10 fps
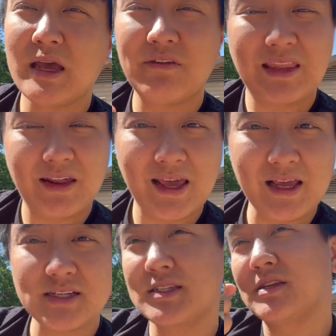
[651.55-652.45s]
If
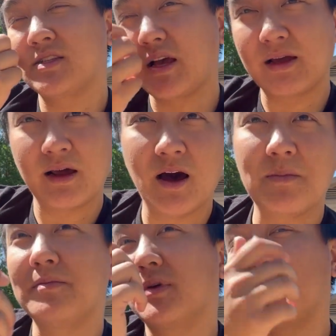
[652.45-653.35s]
there is, suck it
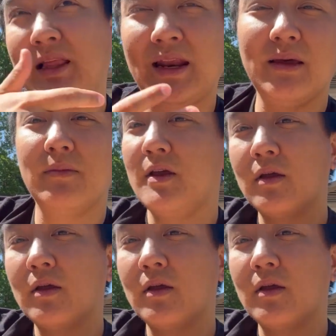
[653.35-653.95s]
up. Clean it.